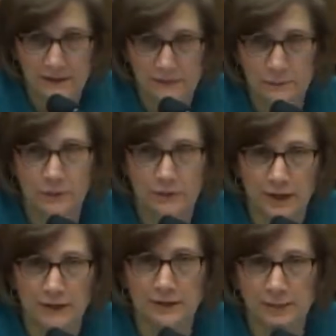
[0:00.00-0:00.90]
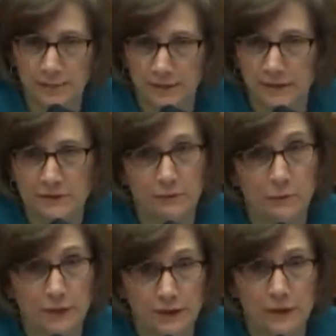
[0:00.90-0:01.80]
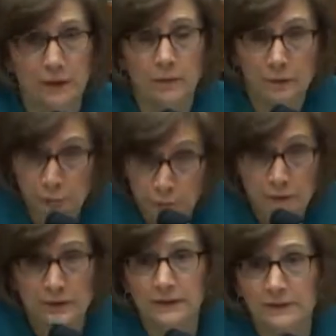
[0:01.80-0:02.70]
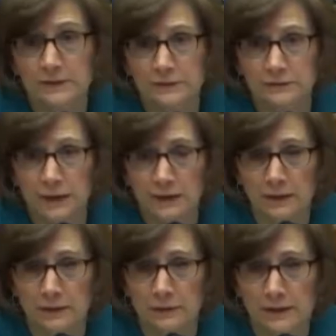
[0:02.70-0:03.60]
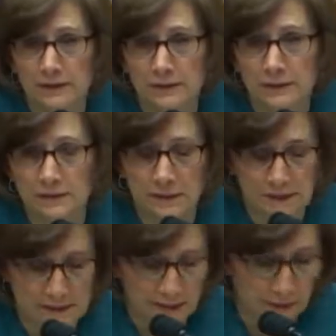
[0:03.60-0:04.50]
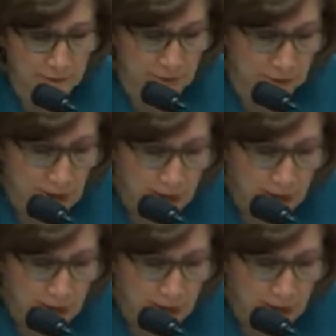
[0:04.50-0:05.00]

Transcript: as with our aging population, we really need to address the needs in healthcare.